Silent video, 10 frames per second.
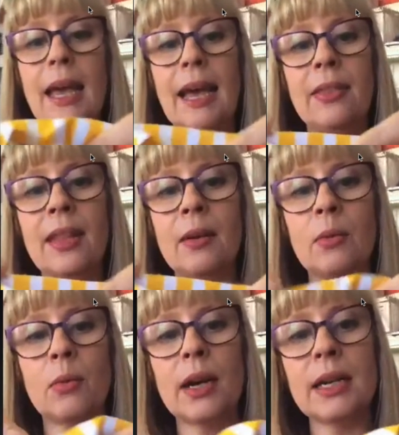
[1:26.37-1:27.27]
And then
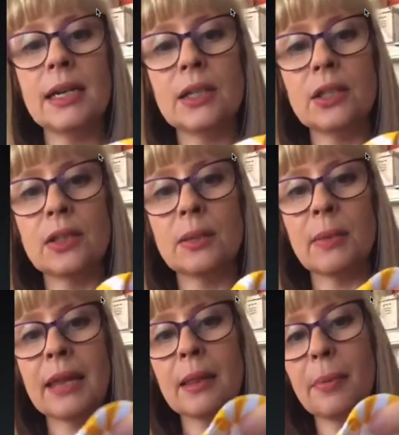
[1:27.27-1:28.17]
what I need to do to
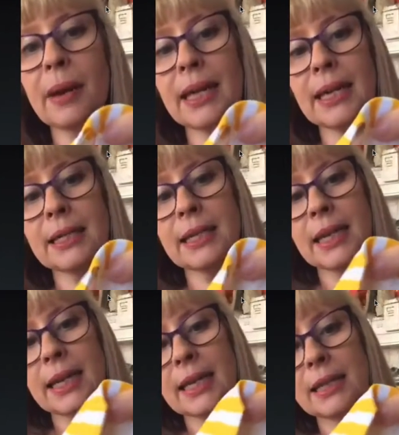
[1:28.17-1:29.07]
make the
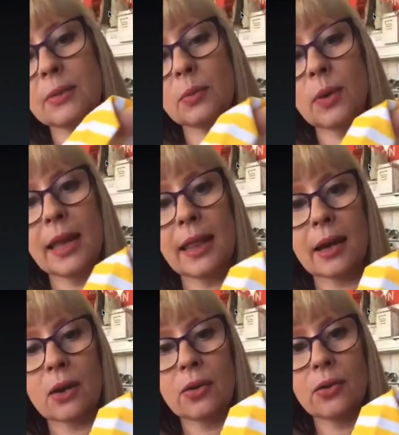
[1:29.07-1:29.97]
pleat is where
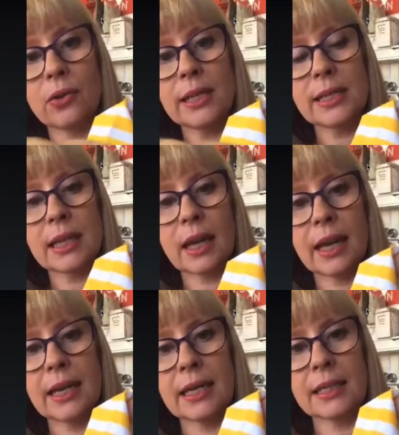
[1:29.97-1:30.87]
that crease
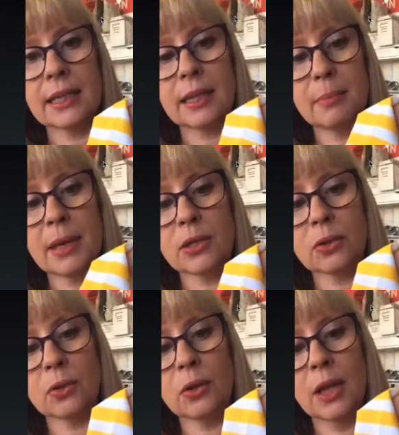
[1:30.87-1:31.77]
line is in the
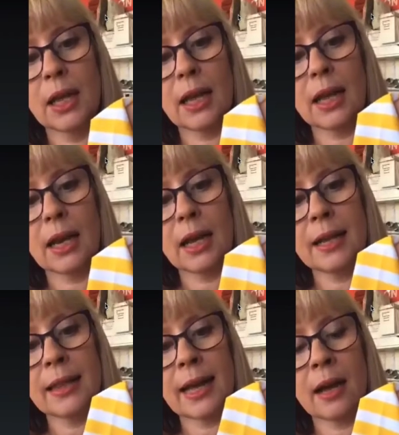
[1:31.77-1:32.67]
middle, I
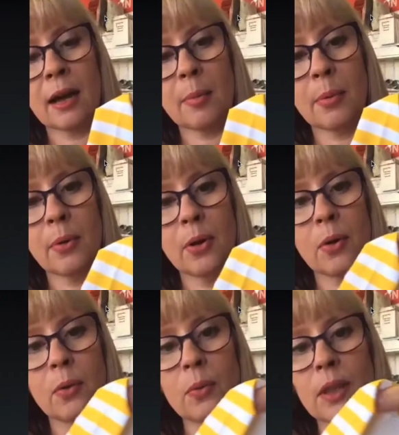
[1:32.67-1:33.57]
line that up
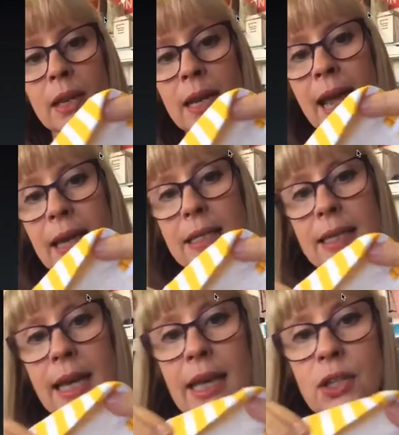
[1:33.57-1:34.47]
with the
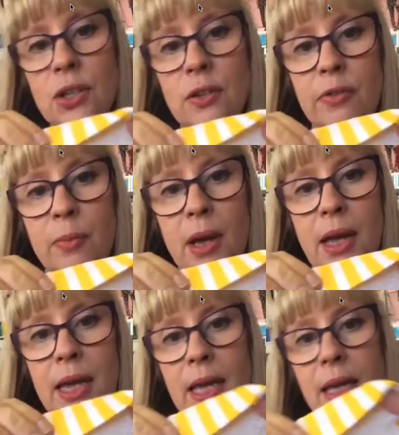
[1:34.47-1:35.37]
next edge of
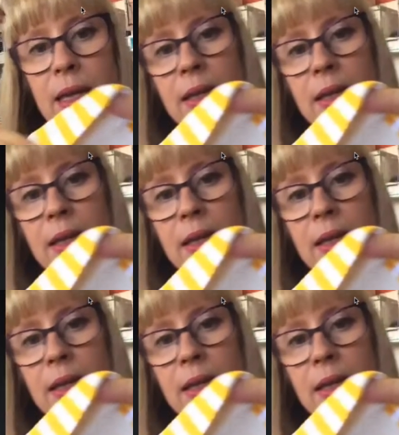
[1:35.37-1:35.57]
my